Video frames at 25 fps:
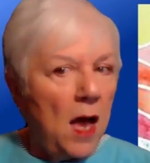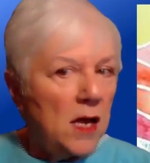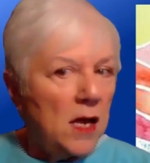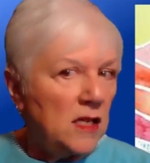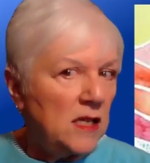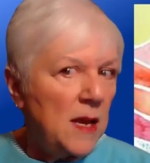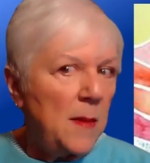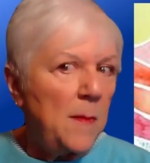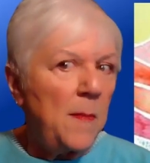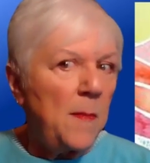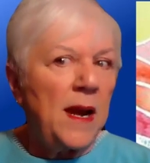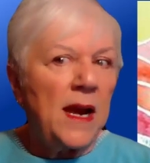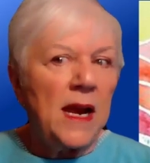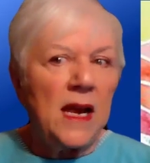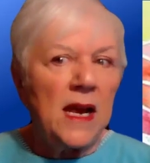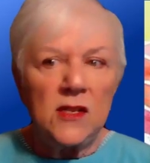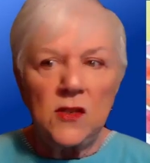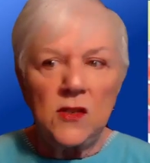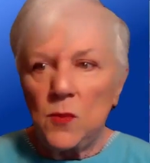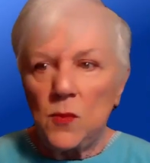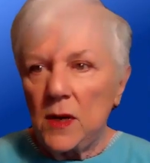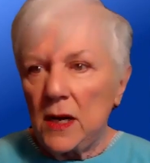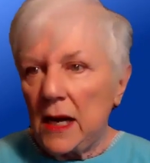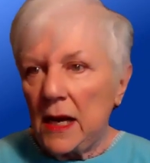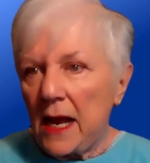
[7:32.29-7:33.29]
Somebody
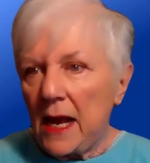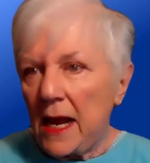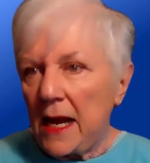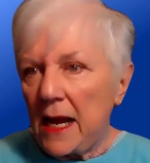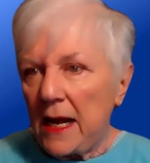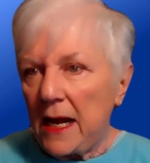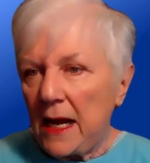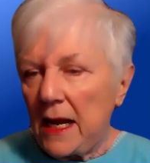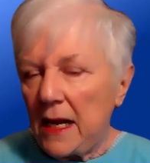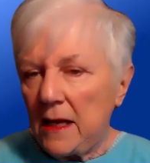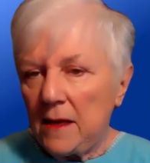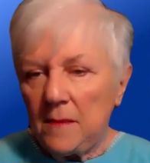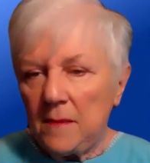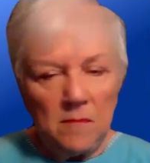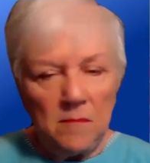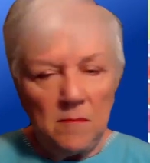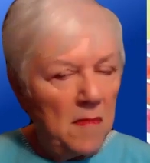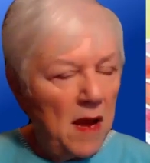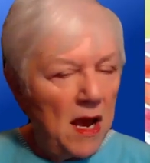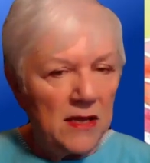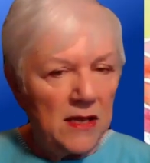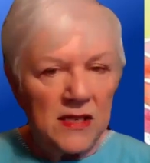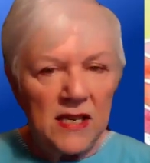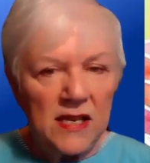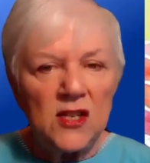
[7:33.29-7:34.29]
is relating
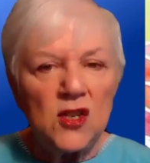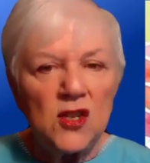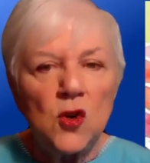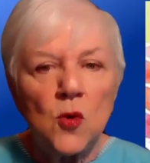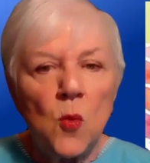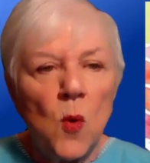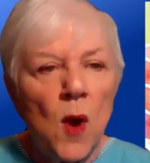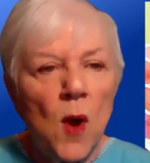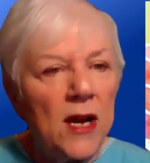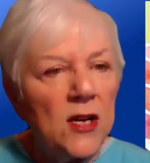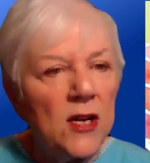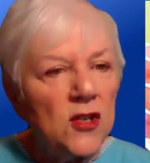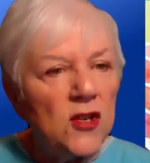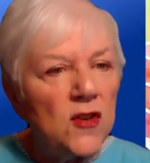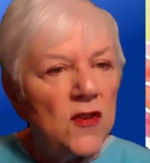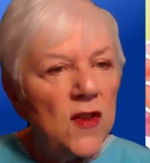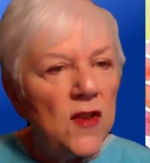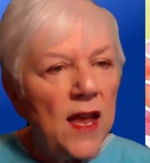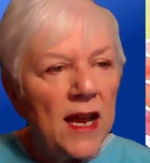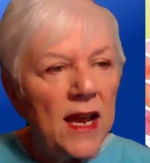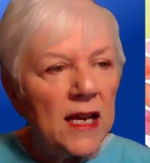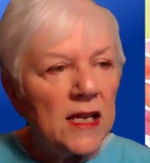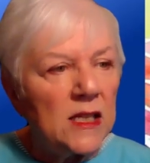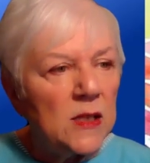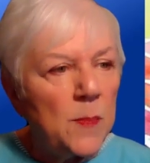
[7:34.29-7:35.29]
a situation
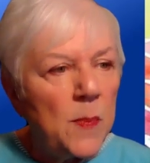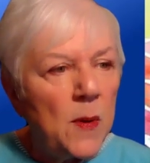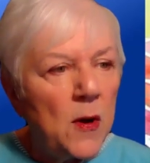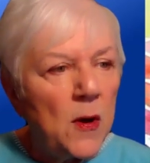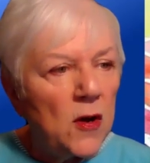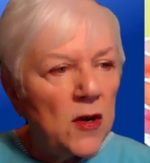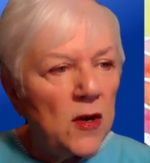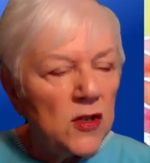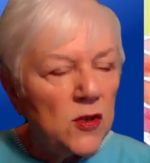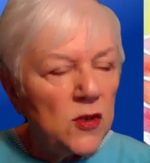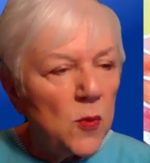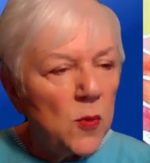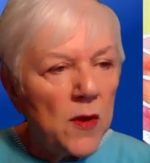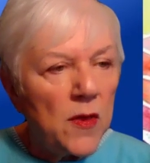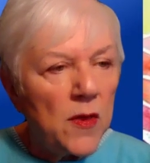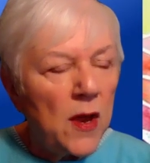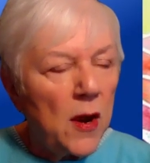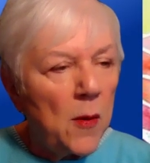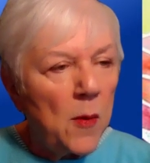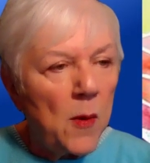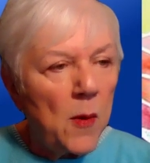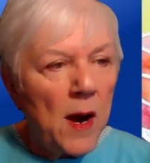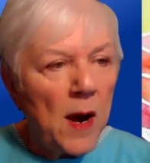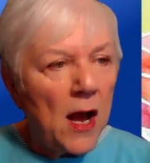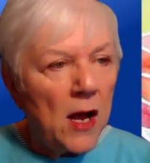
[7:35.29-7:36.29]
they experienced where
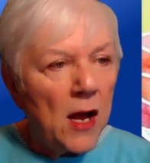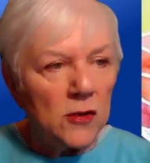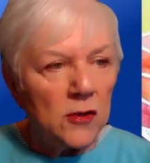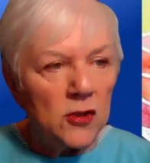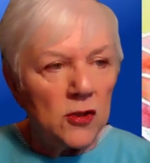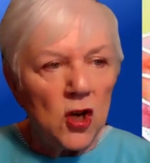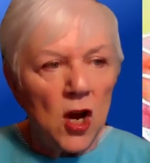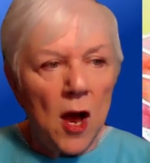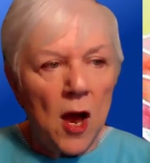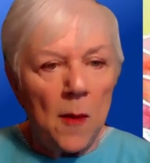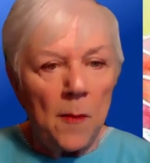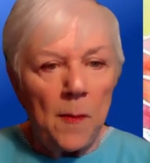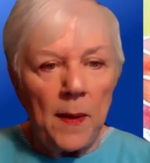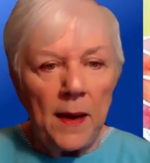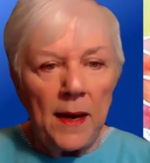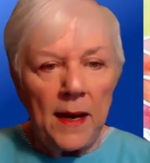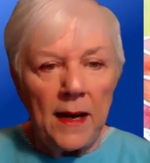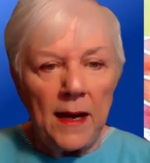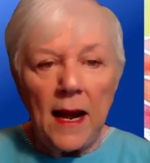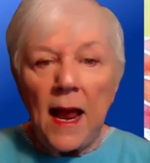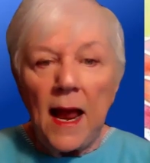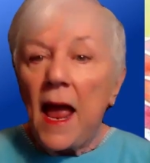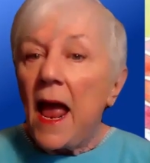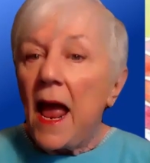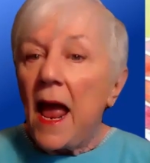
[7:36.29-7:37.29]
they were out
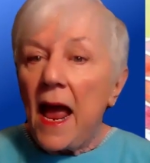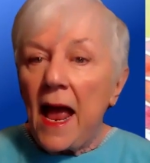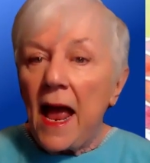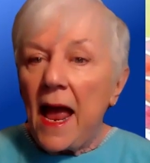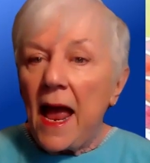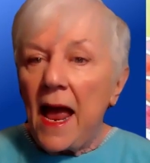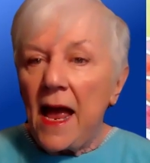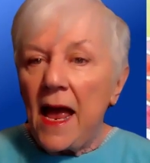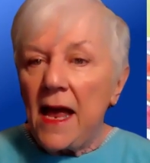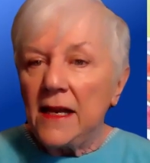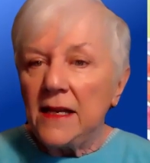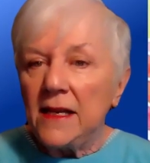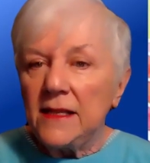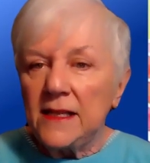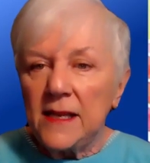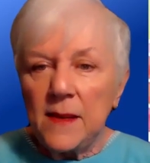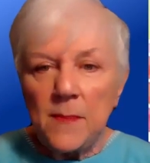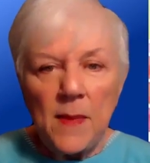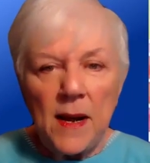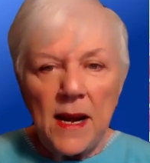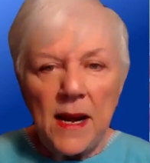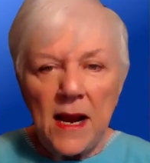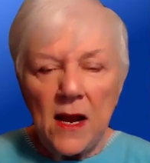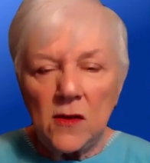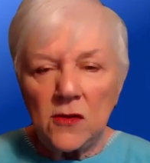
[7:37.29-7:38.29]
shopping, and
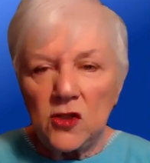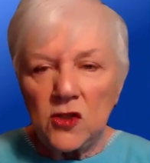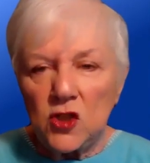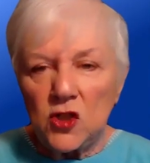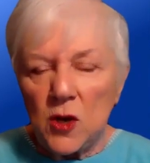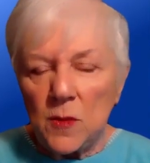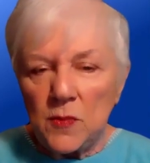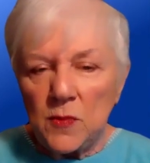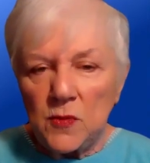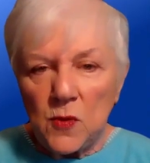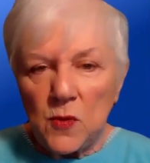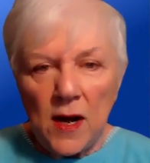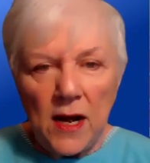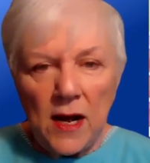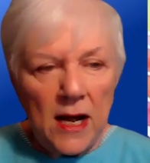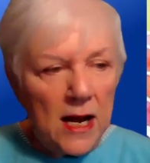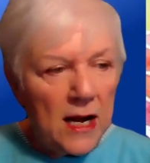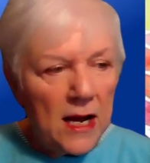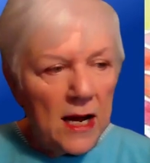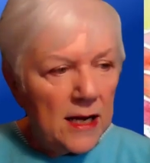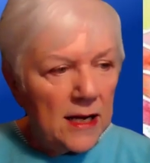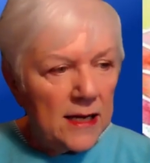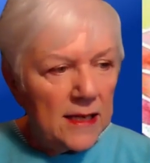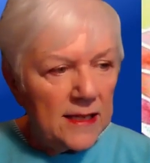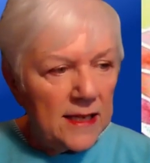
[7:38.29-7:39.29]
somebody else jumps right
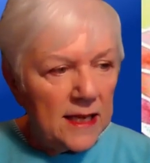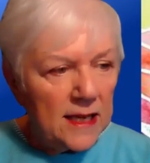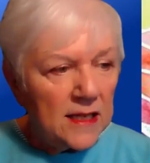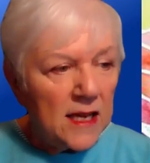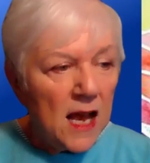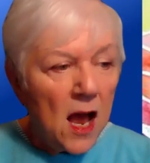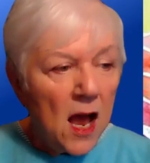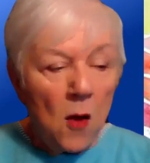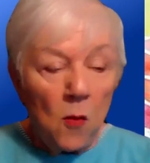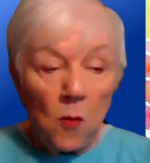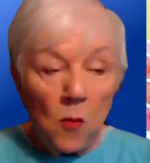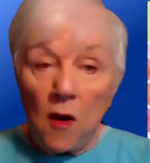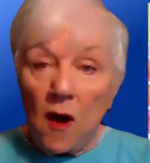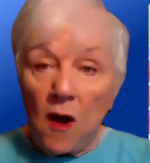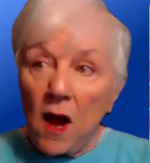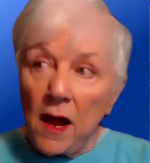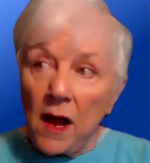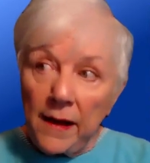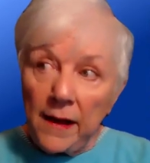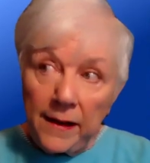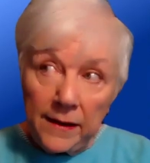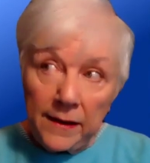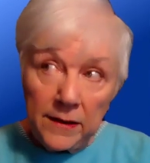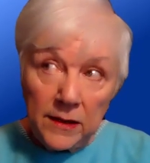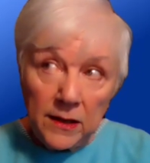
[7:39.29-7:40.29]
in and says, "Well,
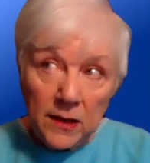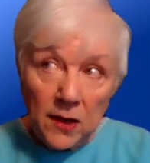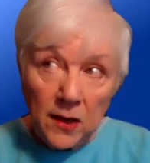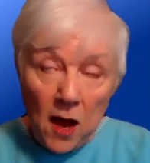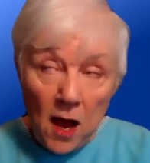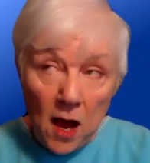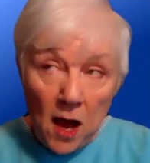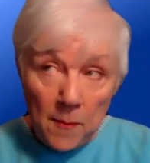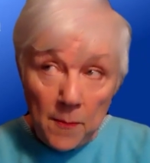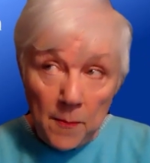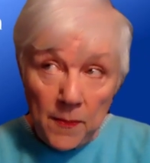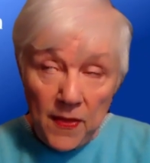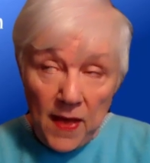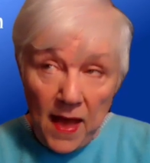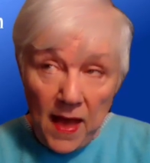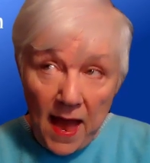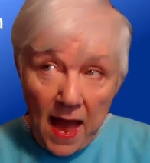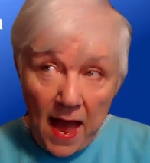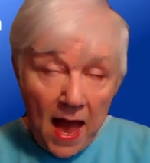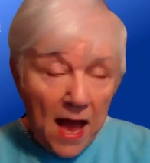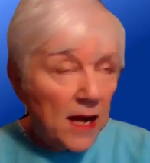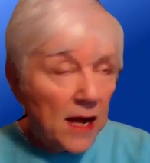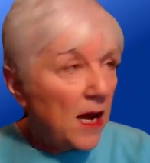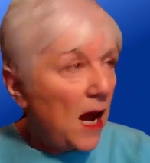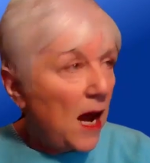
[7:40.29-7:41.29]
I can top
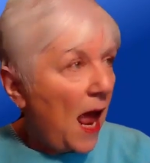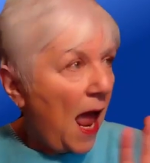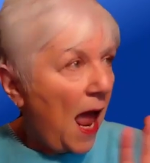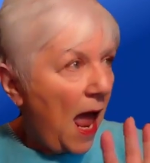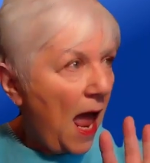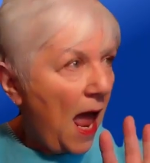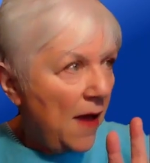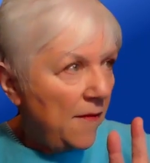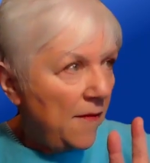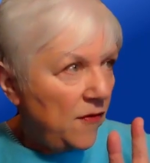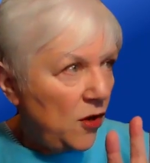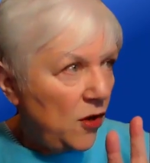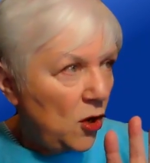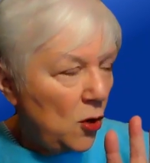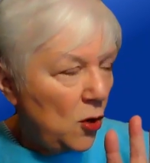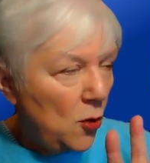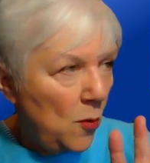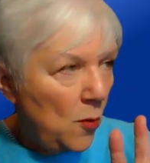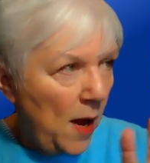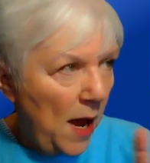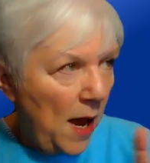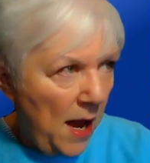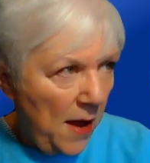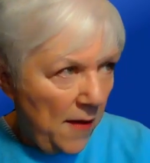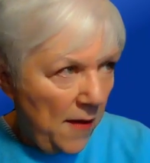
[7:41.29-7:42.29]
that. Have
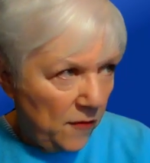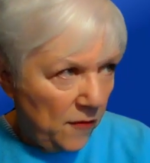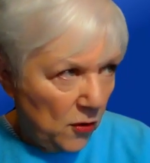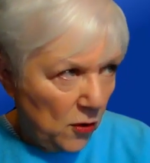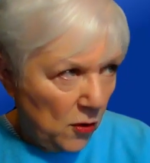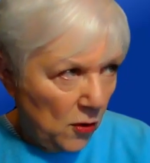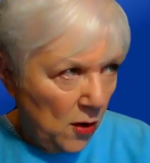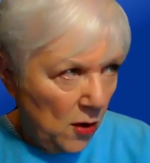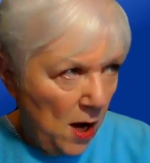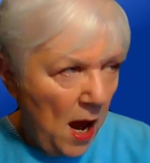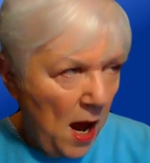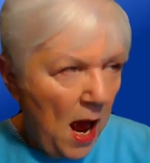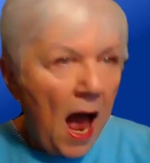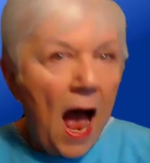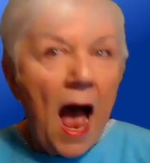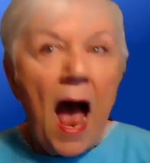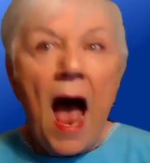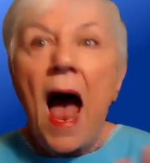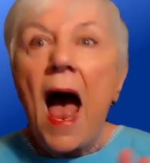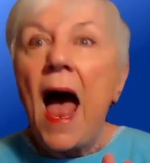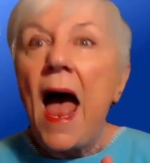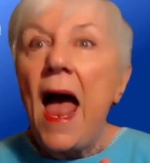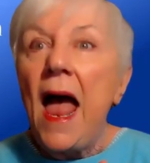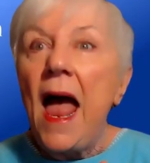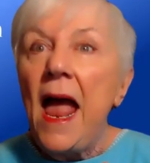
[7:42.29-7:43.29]
you ever?
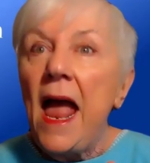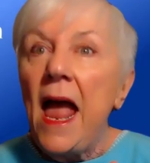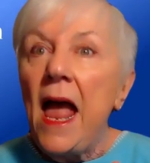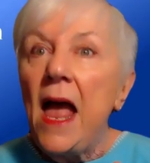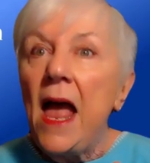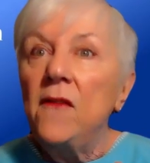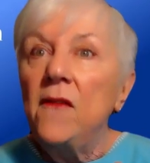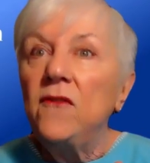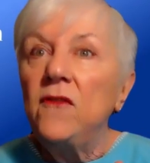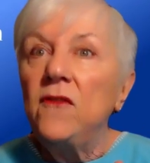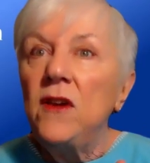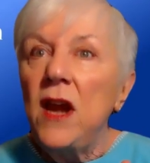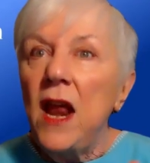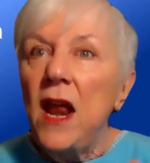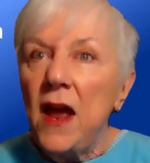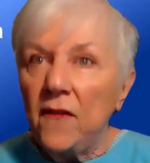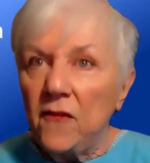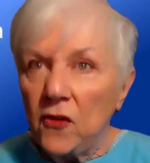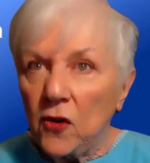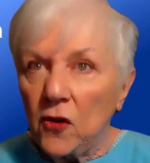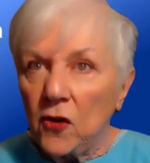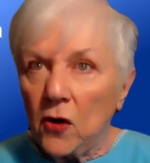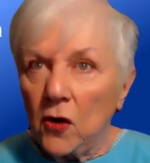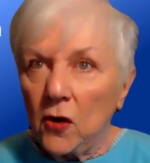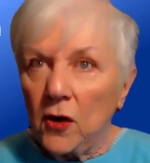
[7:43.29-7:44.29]
I have
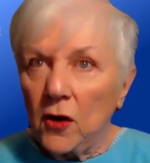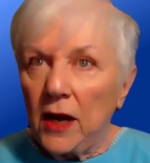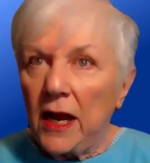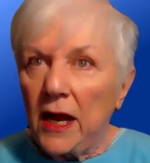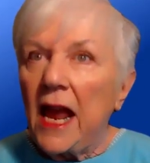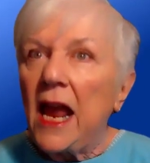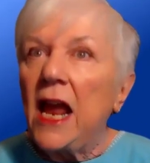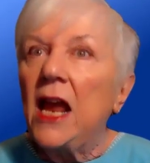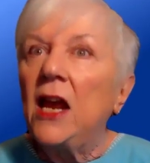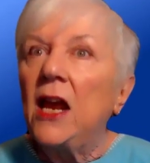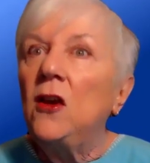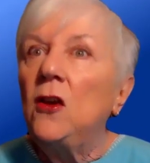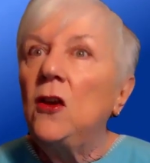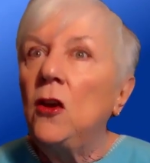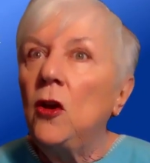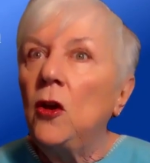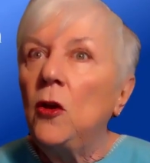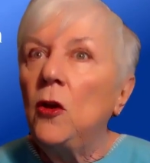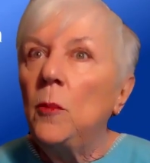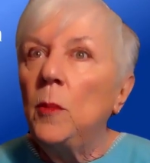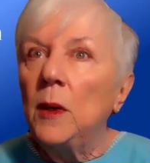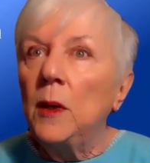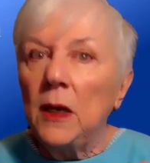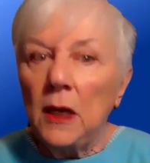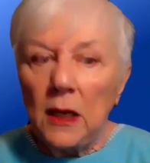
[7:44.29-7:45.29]
never. Can
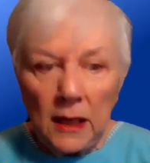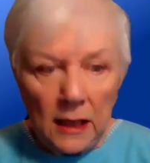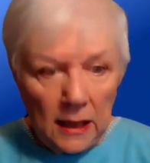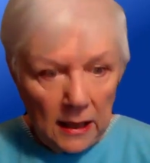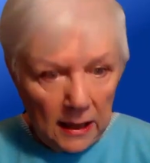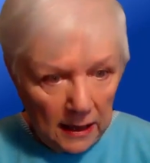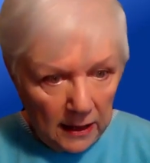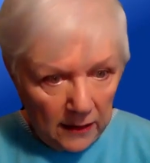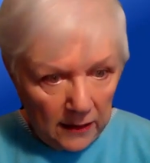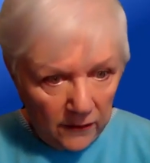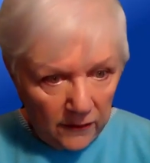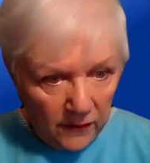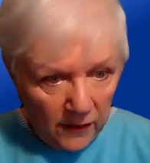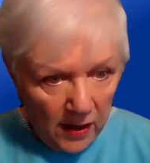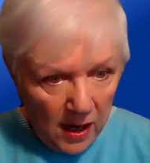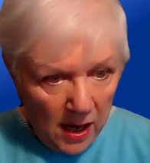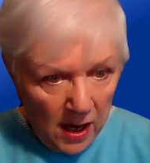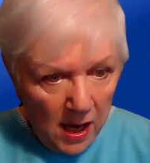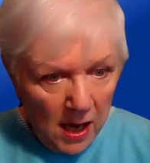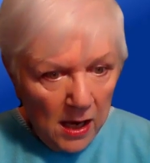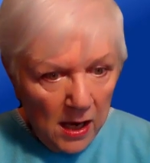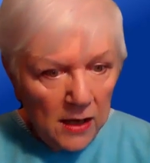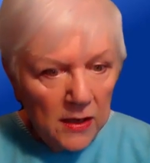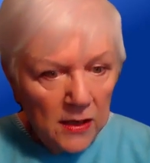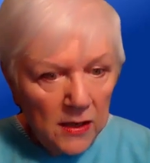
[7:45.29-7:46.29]
you believe?"
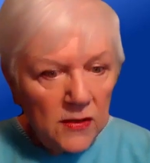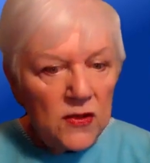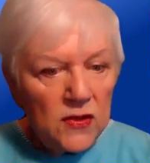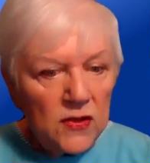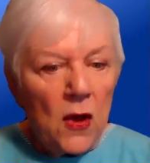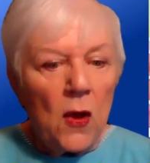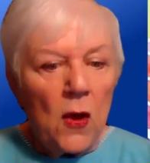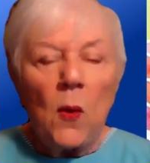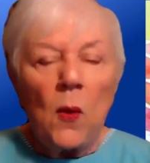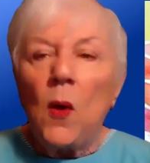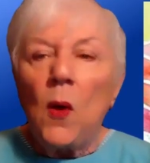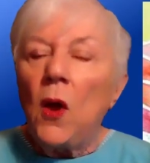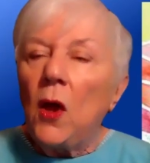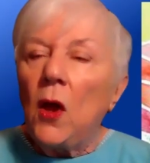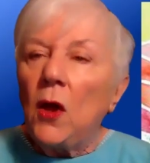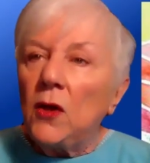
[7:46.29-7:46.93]
So